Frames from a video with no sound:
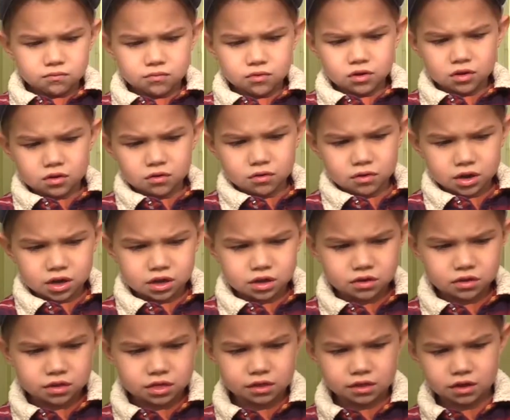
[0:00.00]
We're going to
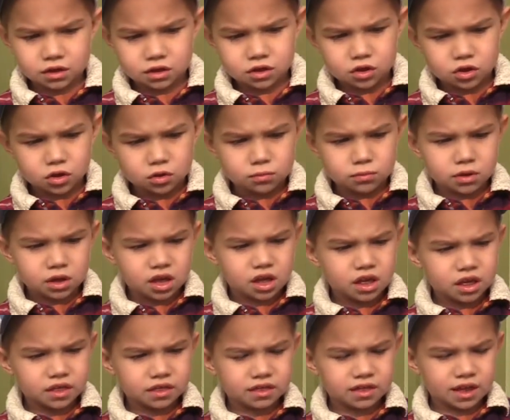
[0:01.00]
use the Kuma
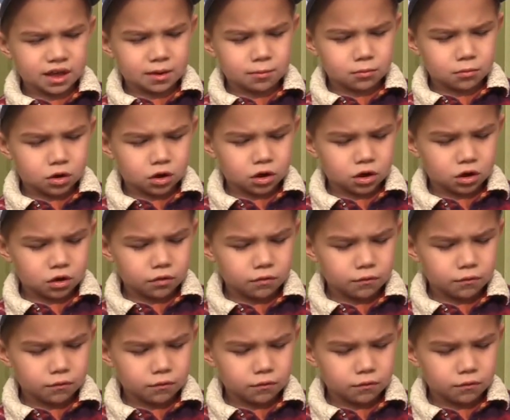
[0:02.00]
Samar